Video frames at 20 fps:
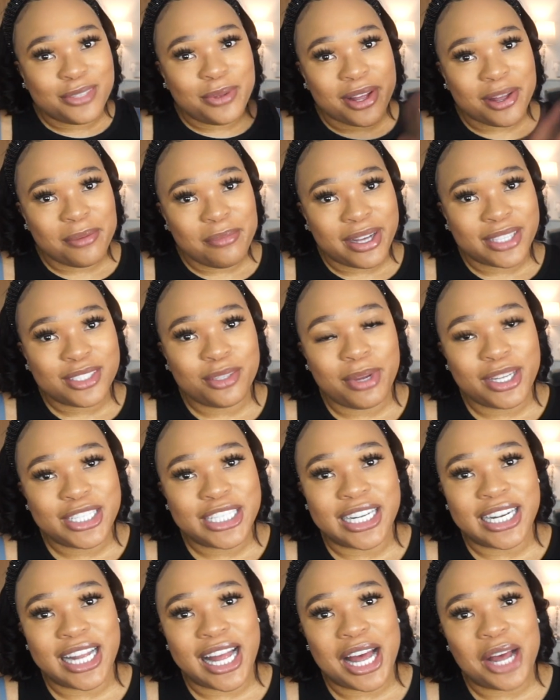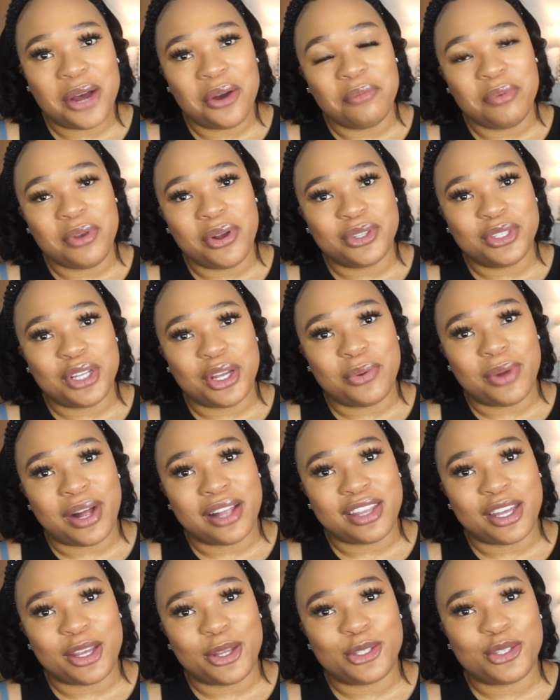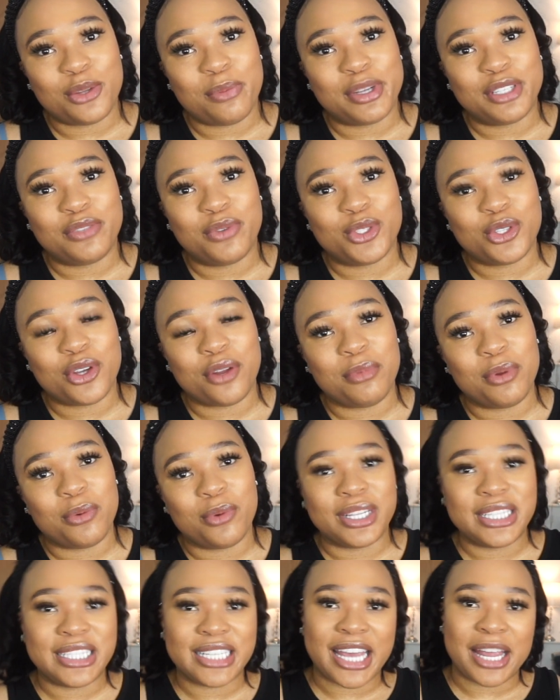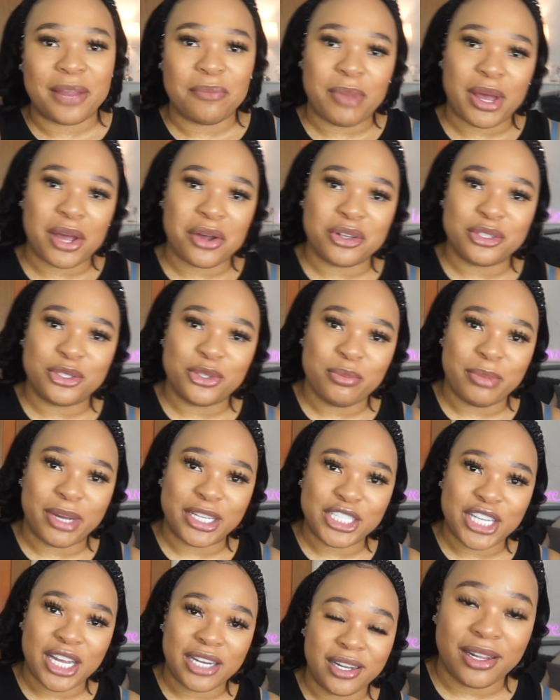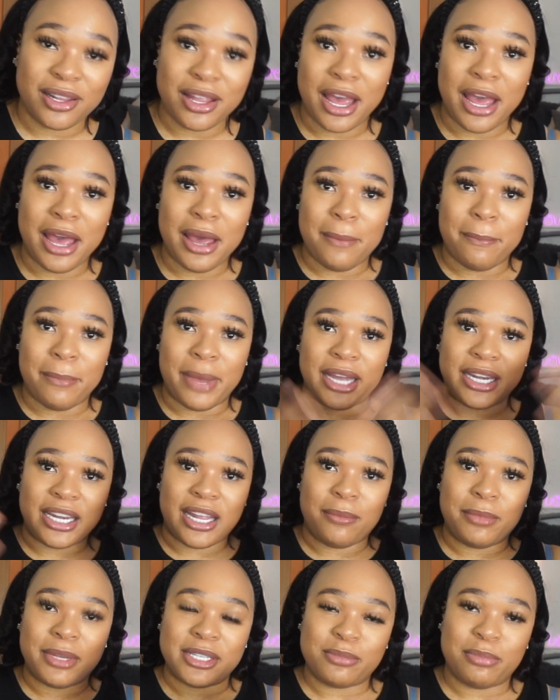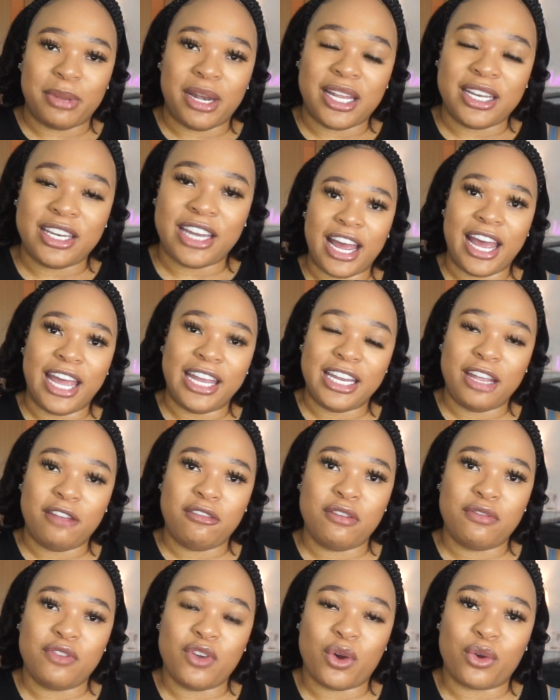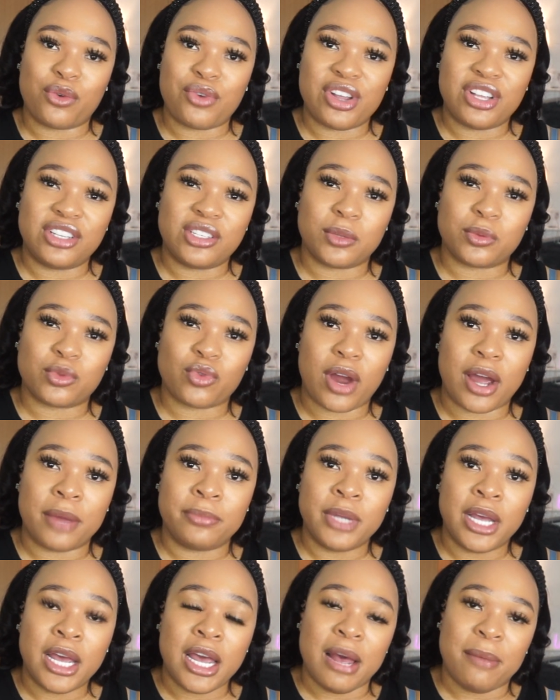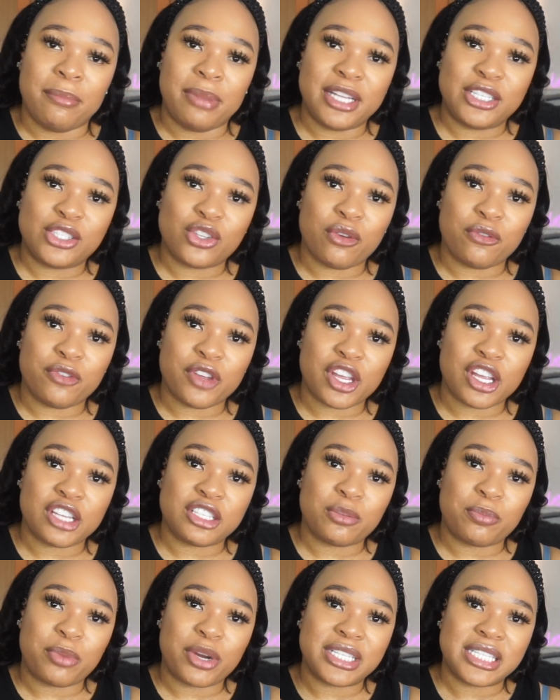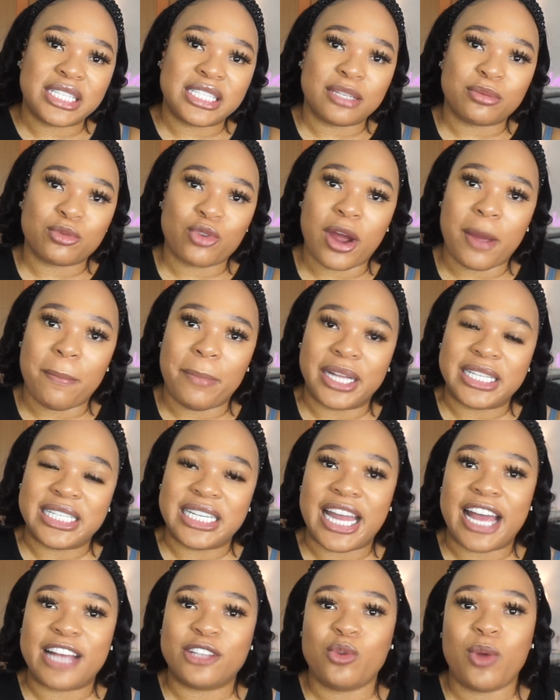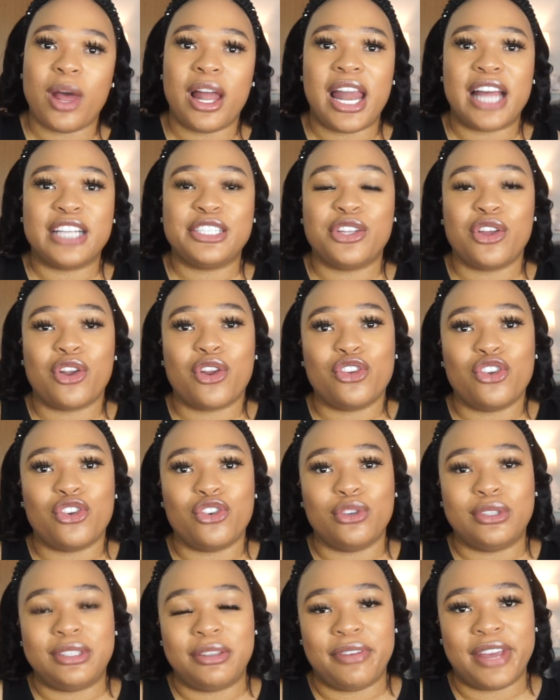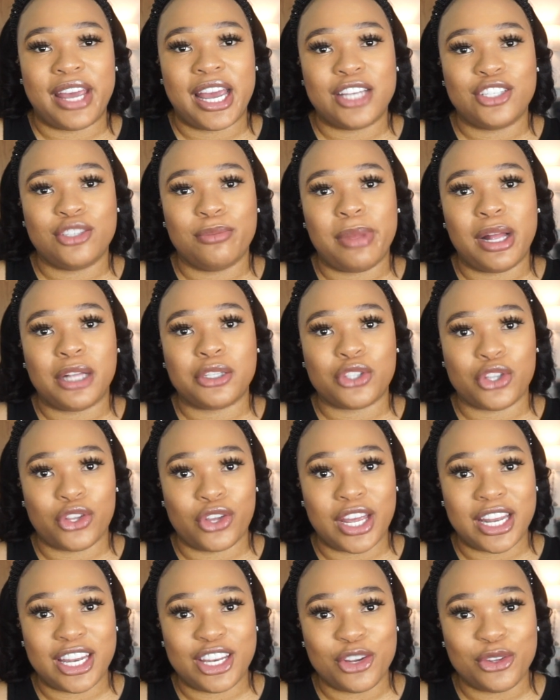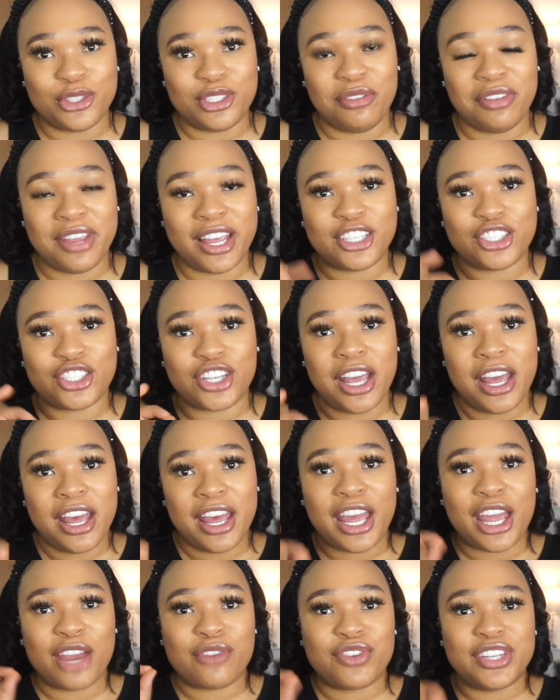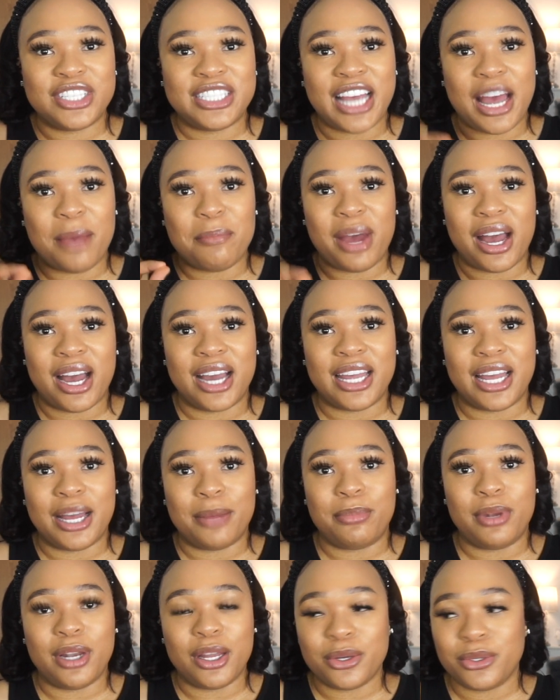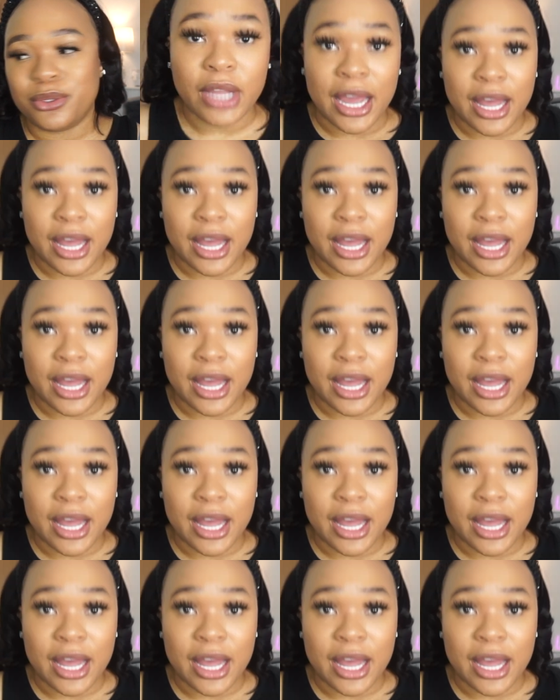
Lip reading: welcome back to my channel. I hope you're all doing well. Thank you so much for joining me once again back onto my channel. My name is Belinda, and if you've not already subscribed, please don't forget to press the subscribe button as well as turn on your notification bell so you get a notification every time I upload.